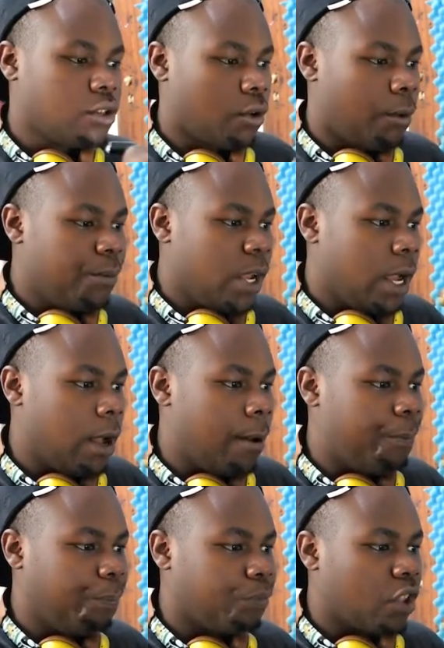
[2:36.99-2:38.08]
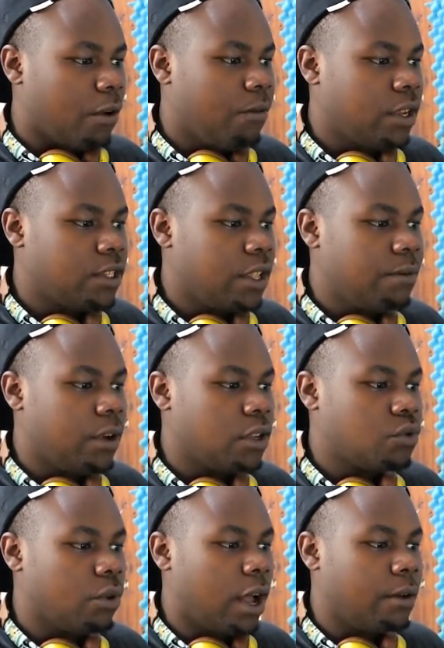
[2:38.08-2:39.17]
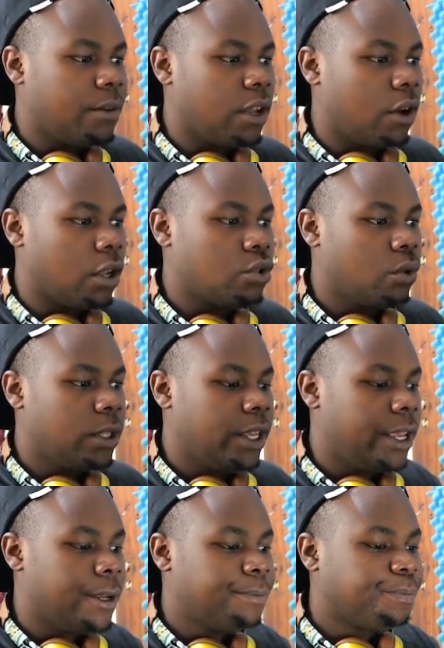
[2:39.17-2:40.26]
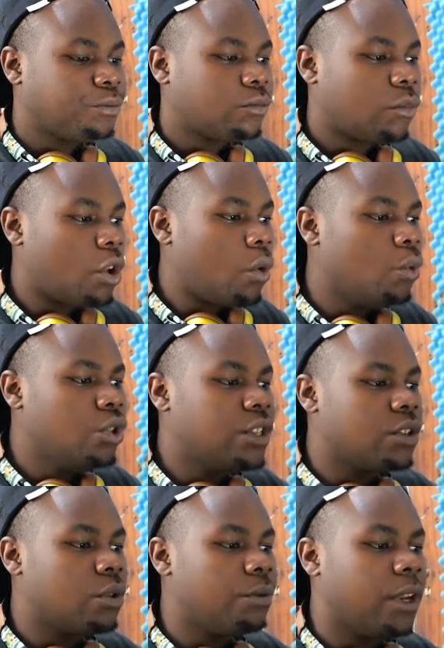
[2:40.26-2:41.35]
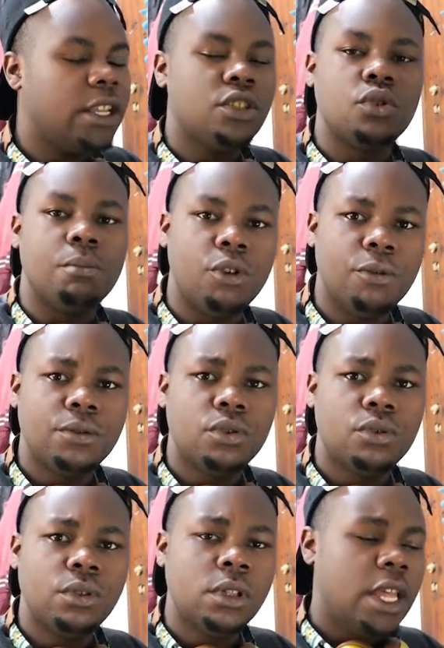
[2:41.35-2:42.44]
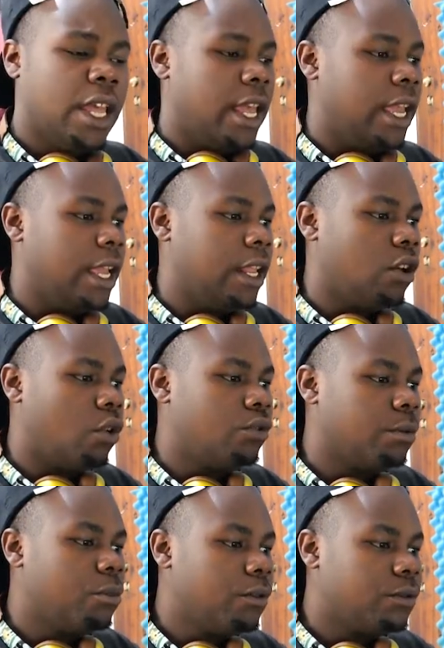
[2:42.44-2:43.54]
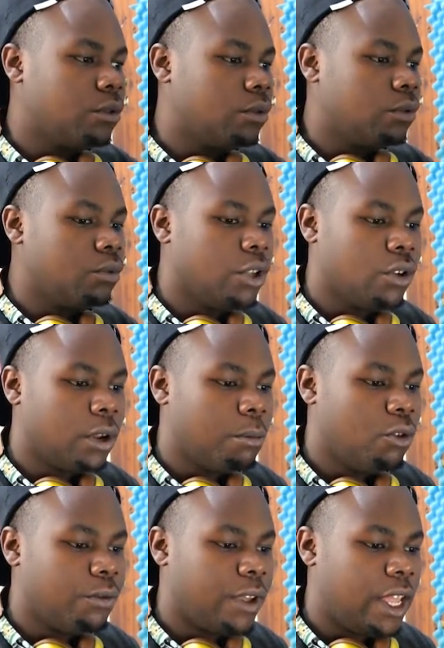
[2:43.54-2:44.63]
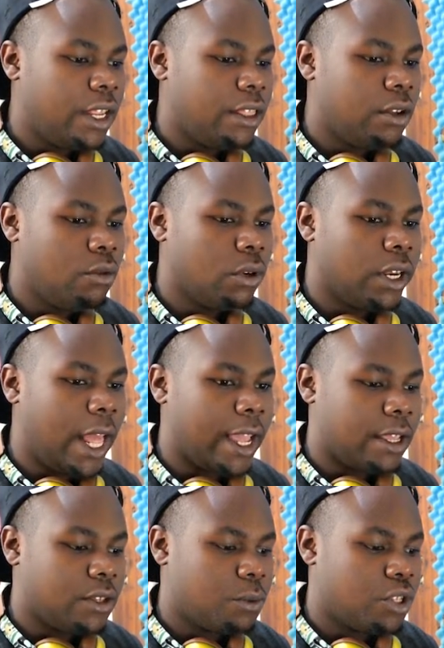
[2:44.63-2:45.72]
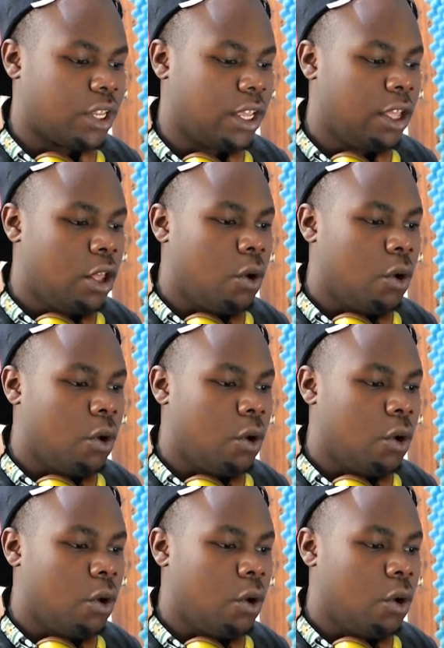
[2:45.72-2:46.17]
So first thing first, we're having our tool here, which is equivalent to move tool, and on the move tool we're gonna move anything we'd like, especially